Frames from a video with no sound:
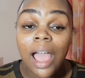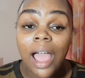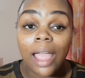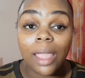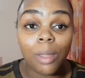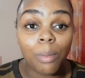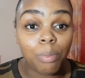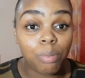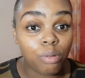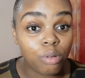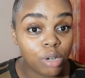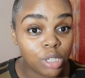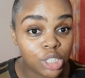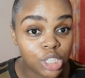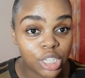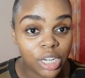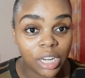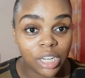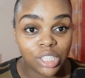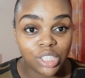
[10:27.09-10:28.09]
i
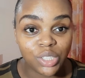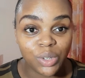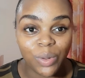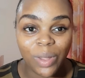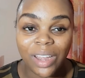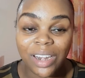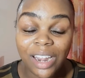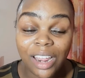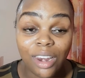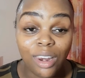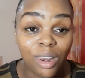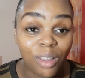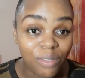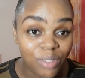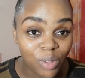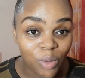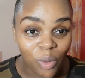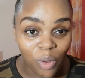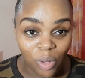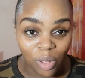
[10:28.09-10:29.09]
appreciate you and i love
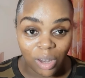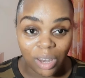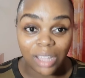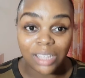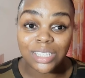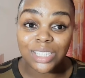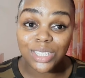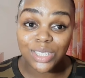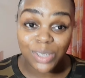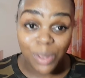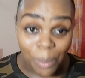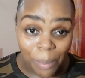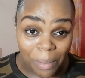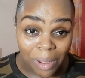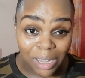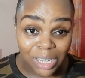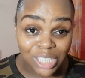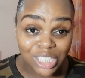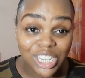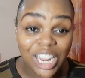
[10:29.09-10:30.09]
you all so
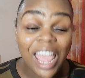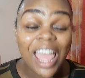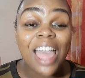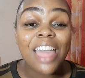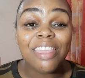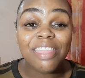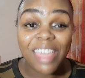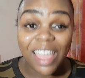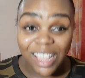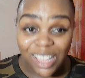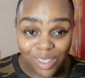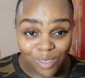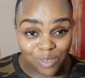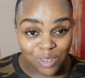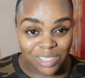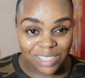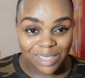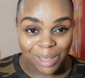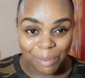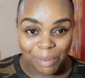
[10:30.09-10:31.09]
much thank you for
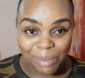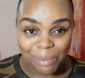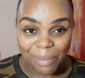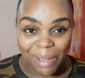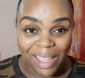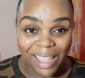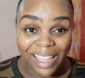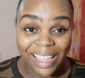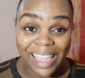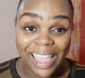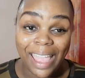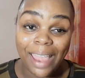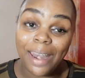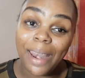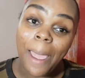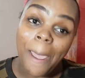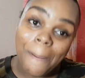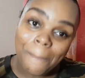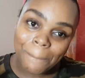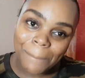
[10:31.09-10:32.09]
stopping by again
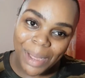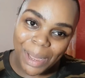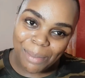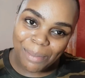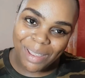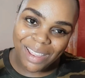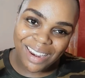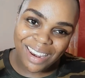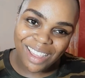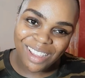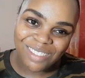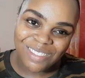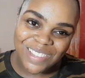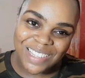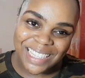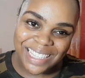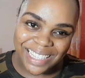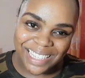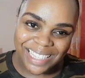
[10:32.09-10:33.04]
bye my loves